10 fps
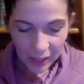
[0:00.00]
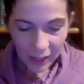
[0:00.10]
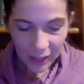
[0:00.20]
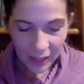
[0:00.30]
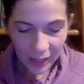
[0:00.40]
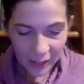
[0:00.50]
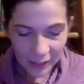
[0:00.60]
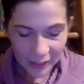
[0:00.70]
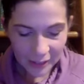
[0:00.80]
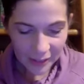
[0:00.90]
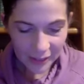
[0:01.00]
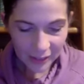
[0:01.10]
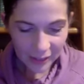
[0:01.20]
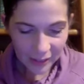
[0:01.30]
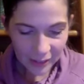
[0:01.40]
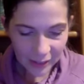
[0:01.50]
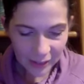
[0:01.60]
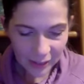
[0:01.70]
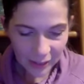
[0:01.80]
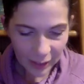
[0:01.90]
And
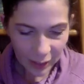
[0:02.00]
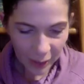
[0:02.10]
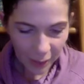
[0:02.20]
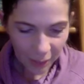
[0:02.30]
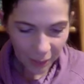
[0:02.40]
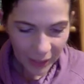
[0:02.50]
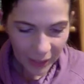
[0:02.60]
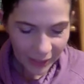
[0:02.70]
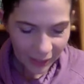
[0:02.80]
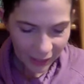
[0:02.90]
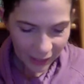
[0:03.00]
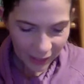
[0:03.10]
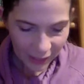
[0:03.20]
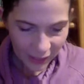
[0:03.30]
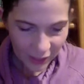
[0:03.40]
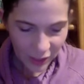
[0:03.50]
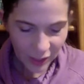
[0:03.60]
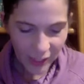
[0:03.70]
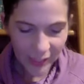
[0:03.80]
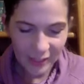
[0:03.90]
basically
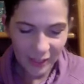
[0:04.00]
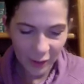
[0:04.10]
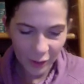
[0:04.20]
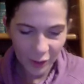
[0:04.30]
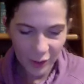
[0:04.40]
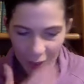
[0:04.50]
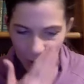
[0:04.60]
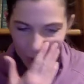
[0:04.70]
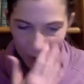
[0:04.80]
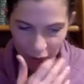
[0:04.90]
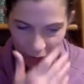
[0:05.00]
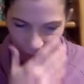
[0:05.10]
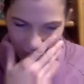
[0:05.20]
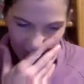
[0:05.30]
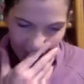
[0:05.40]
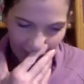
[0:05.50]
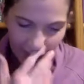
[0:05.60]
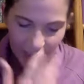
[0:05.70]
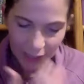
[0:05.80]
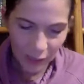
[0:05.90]
it's another psychological one. At
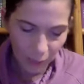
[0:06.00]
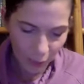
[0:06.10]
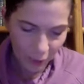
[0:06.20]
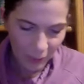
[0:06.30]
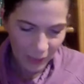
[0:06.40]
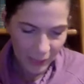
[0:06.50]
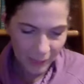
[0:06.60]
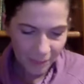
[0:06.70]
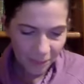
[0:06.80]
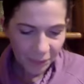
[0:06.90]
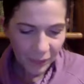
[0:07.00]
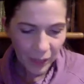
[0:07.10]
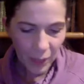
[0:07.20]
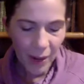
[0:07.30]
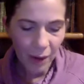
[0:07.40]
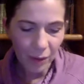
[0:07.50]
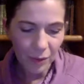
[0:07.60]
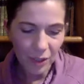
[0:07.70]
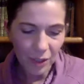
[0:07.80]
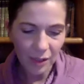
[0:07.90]
least it's supposed to be
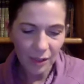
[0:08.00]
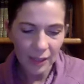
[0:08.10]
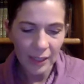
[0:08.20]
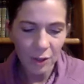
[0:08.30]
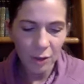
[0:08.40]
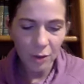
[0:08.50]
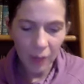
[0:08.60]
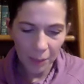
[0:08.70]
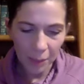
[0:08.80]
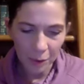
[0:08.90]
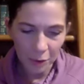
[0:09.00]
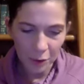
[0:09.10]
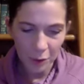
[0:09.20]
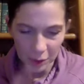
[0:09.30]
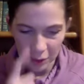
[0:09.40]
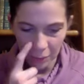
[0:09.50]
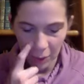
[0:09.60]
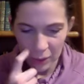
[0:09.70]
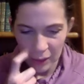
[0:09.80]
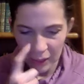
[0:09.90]
about these two couples who are
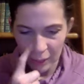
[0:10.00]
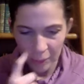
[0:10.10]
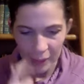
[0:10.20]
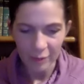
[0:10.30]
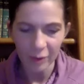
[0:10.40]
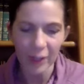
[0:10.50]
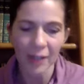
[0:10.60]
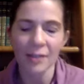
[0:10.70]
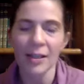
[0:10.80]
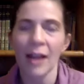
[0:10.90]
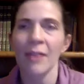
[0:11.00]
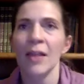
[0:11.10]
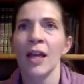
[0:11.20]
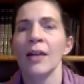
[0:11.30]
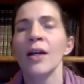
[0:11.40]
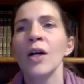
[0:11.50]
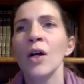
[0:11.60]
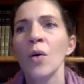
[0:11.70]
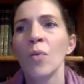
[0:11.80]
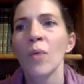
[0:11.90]
supposedly best friends, and then
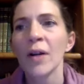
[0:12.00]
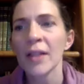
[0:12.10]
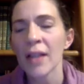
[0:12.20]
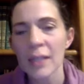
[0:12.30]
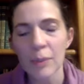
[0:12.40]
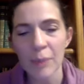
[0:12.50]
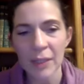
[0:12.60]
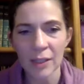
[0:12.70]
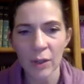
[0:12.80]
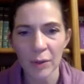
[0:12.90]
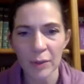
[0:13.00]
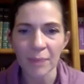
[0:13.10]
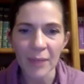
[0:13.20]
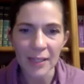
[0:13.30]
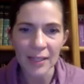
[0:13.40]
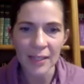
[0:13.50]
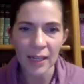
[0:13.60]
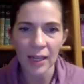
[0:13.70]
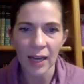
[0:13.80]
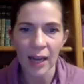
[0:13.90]
one of the husbands goes
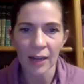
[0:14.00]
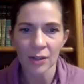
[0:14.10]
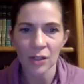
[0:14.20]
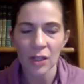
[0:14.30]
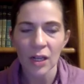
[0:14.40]
missing and